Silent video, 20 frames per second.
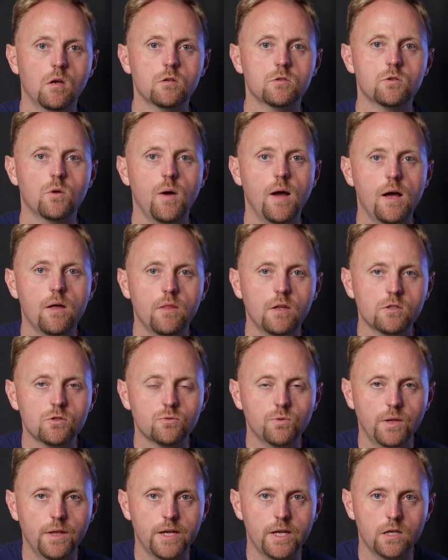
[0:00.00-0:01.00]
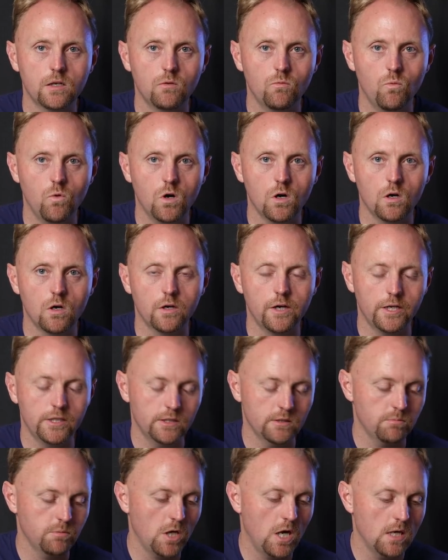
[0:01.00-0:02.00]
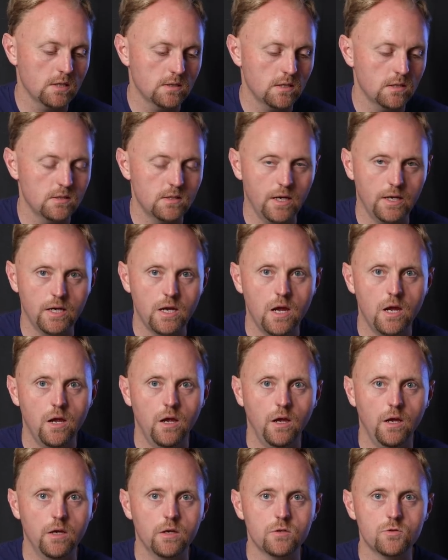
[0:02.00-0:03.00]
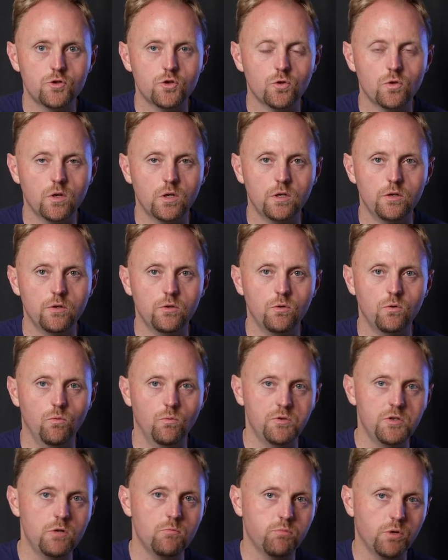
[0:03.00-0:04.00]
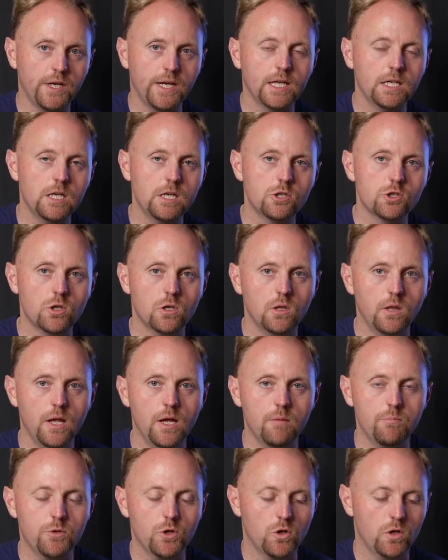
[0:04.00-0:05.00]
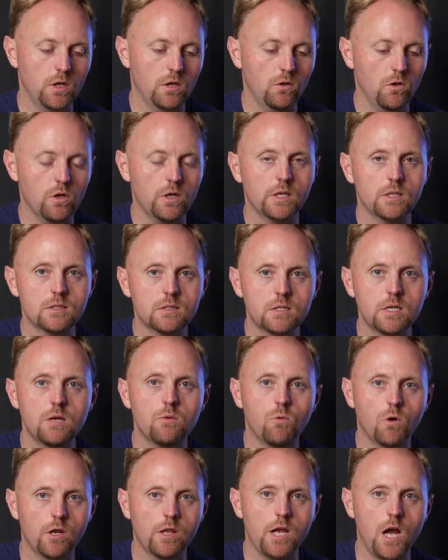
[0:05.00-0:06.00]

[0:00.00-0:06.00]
So how that's really going to work in your processing is you're going to, when you bring in each clip, you're going to look and see where